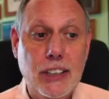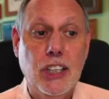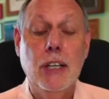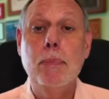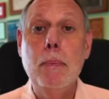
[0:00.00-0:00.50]

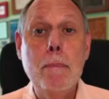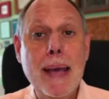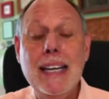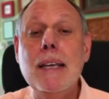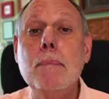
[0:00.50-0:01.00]
action can be
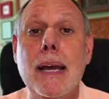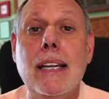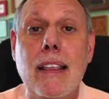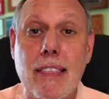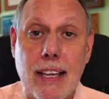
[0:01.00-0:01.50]
many,
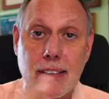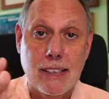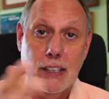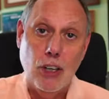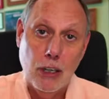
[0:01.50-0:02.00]
many
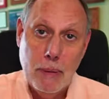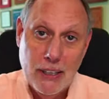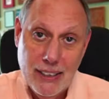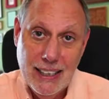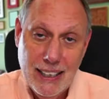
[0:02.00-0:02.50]
things. I talk
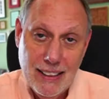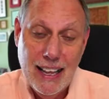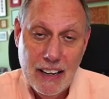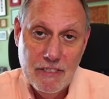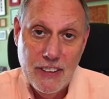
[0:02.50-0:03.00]
about it
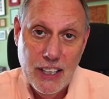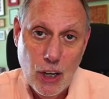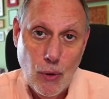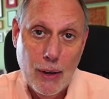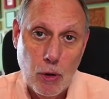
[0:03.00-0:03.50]
in that video.